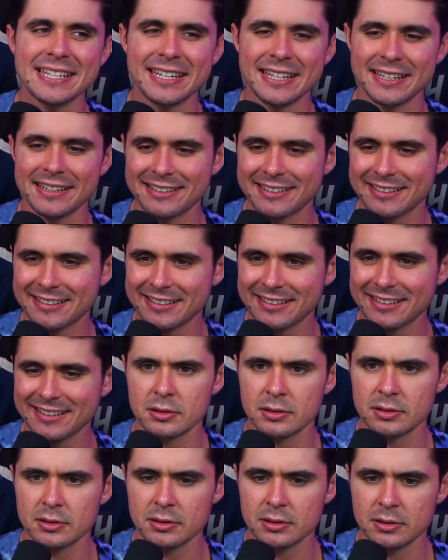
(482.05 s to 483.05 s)
it.
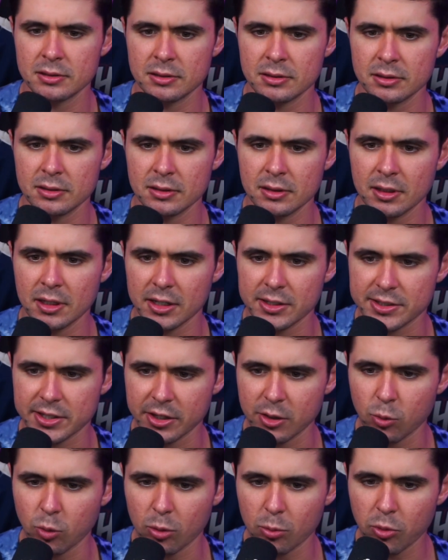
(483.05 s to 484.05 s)
I'll tell
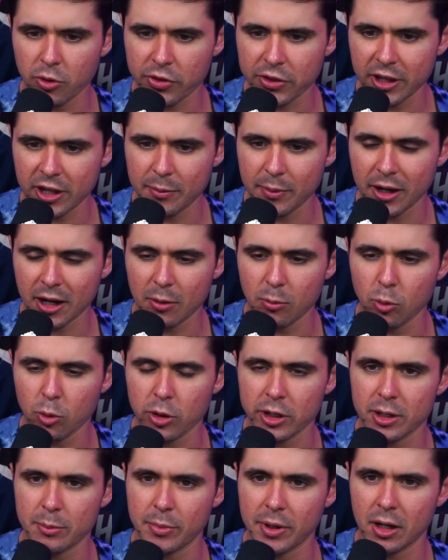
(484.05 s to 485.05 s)
you one more thing about I'm
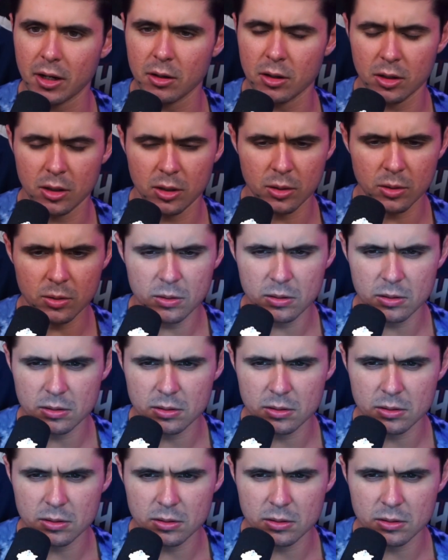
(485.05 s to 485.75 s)
worried about. Oh?